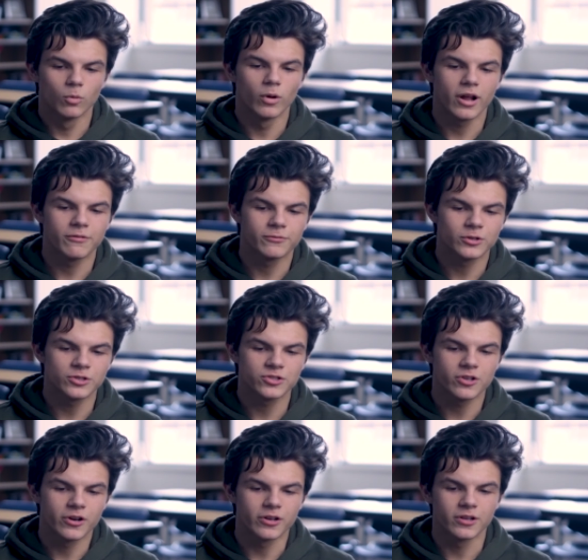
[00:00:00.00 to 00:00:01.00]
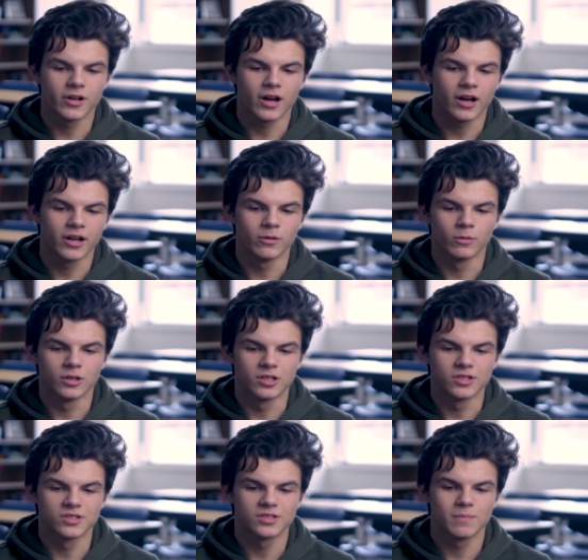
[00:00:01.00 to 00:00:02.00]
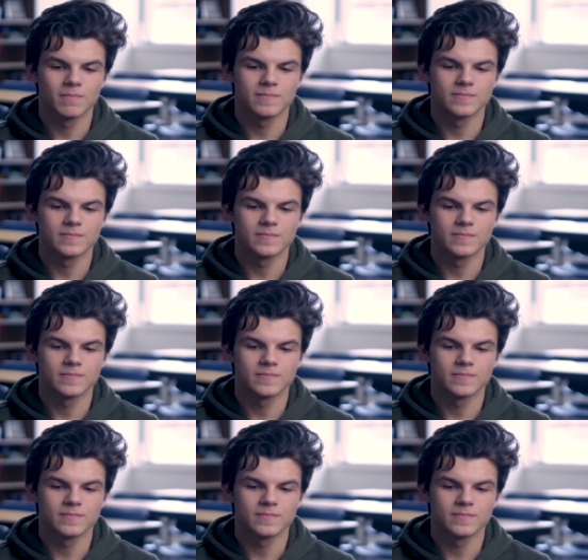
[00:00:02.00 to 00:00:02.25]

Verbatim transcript: When I first started, I was